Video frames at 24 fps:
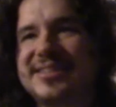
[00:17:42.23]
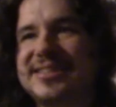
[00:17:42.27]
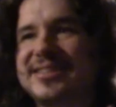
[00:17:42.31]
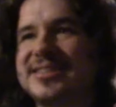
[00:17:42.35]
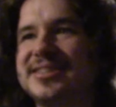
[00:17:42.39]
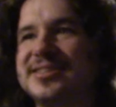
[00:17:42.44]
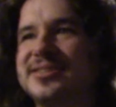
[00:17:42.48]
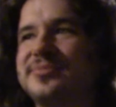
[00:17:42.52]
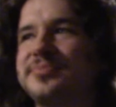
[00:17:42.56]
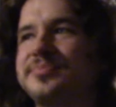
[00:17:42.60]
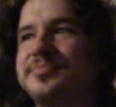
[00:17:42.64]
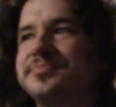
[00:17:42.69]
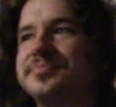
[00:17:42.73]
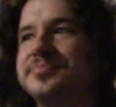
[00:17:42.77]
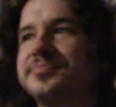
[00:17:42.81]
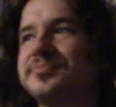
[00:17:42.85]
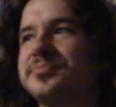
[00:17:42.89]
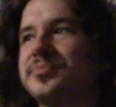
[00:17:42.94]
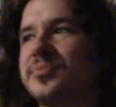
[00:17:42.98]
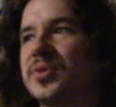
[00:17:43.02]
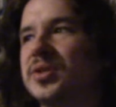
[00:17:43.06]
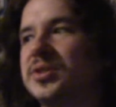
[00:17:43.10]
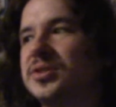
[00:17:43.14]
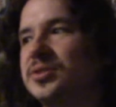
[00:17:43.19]
the
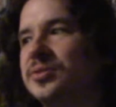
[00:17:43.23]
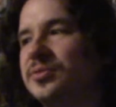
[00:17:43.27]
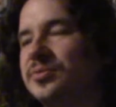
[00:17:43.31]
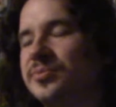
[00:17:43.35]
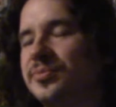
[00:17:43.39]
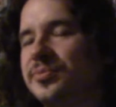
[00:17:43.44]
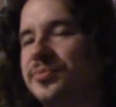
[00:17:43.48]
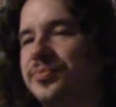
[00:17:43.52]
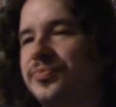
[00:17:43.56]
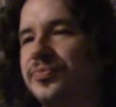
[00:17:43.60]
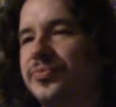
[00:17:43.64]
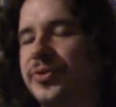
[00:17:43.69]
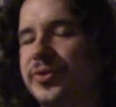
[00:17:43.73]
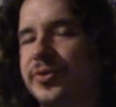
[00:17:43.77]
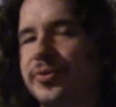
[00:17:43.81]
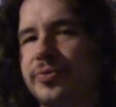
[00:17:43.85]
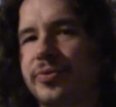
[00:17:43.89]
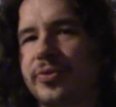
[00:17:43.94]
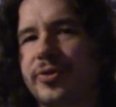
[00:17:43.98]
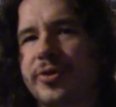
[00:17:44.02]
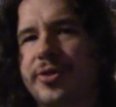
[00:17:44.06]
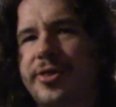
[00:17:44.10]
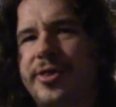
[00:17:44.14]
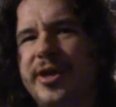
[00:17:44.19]

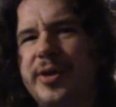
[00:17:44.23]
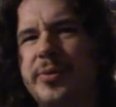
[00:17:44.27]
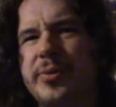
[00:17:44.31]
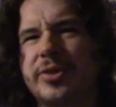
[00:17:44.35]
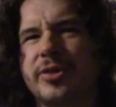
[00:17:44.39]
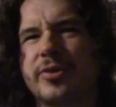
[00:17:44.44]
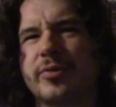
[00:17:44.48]
thing with